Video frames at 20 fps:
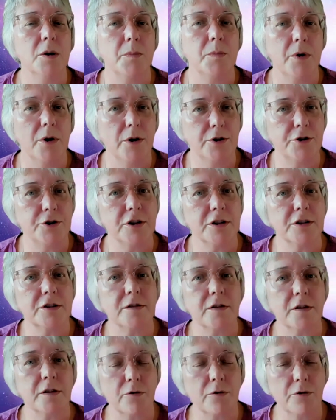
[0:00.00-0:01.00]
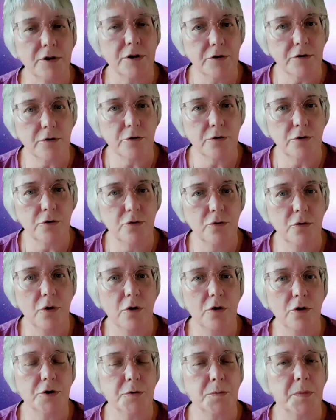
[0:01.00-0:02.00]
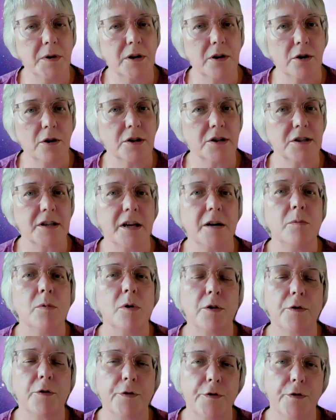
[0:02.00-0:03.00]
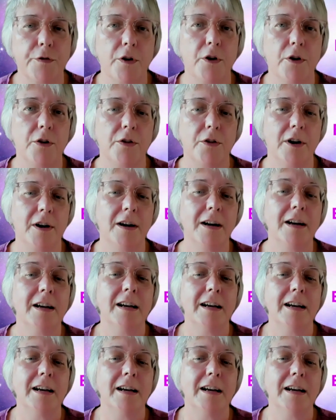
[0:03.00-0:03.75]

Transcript: purchase the crystal tools, because they will further